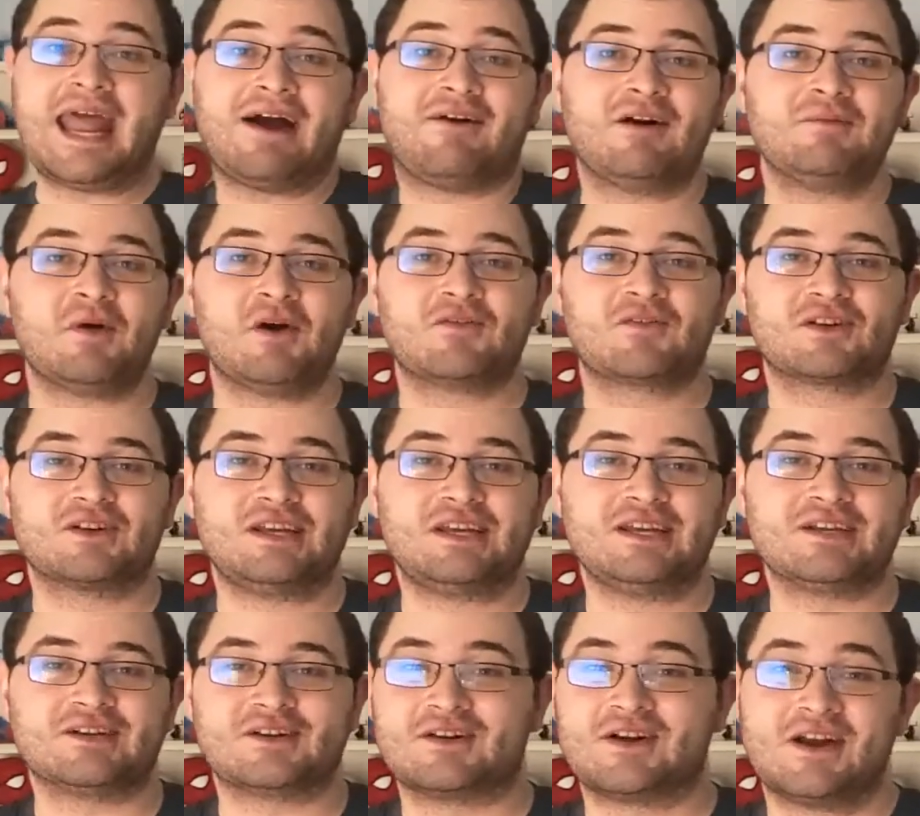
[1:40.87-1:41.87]
now I'm over
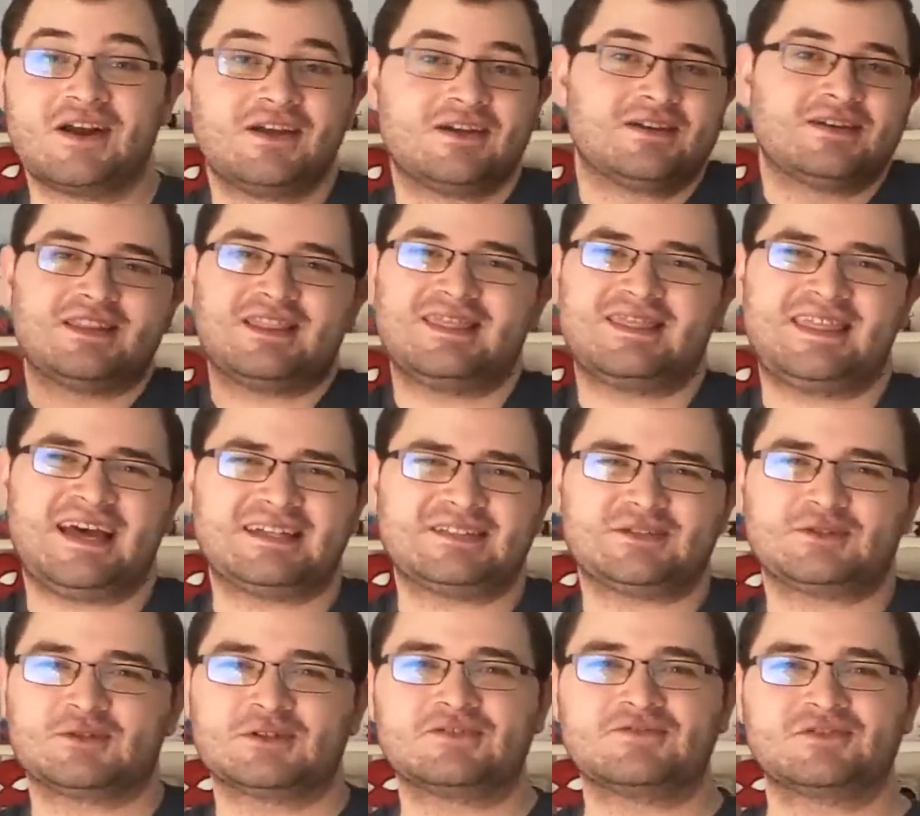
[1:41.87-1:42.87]
here.
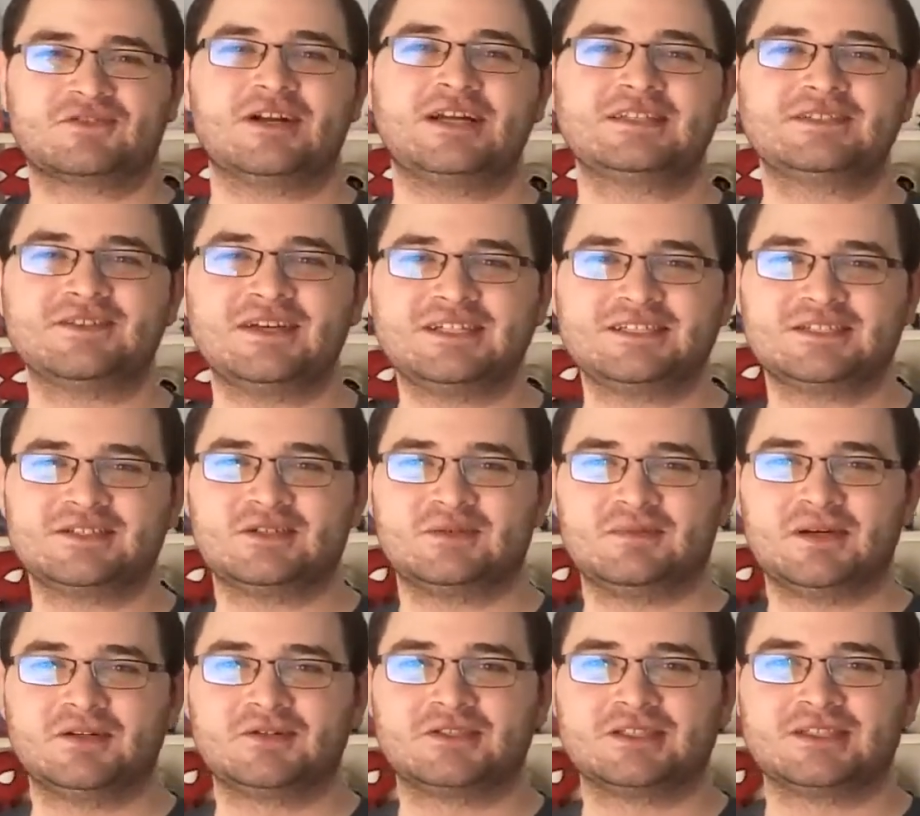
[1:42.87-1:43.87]
That's sort of translational
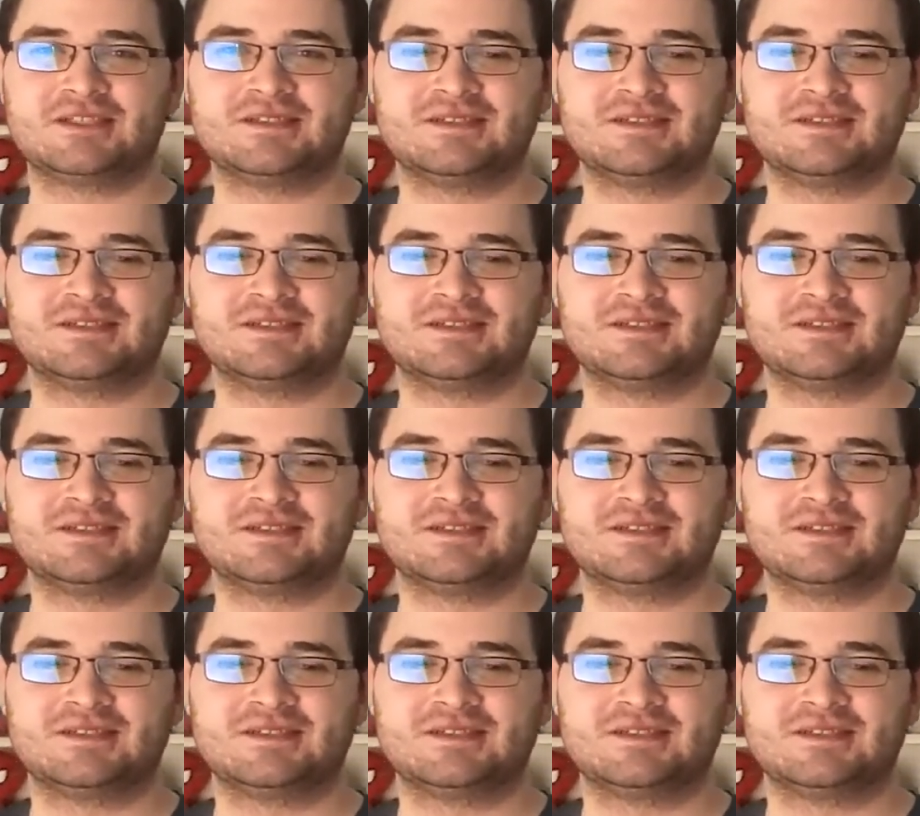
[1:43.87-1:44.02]
motion.